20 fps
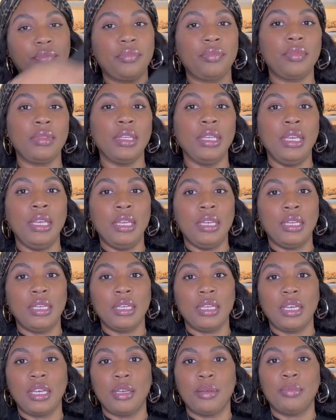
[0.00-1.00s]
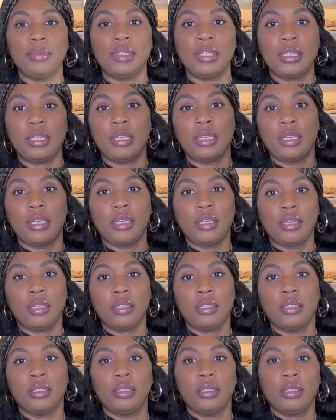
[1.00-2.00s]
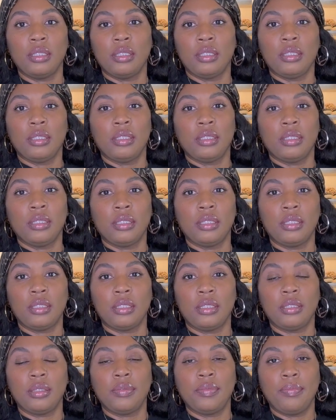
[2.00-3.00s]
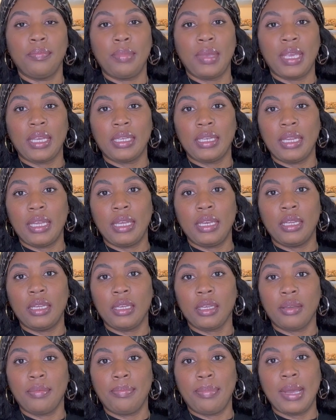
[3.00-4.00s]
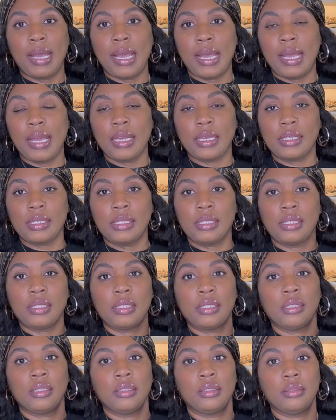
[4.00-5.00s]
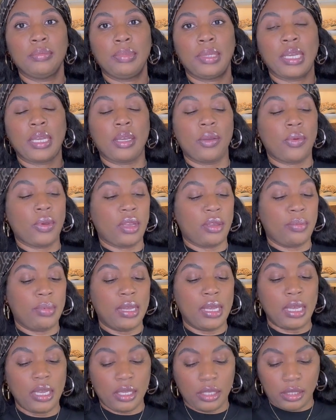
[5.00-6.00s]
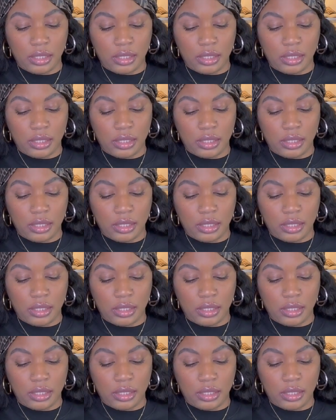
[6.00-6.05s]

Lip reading: It comes in a magnetic box, black and white box.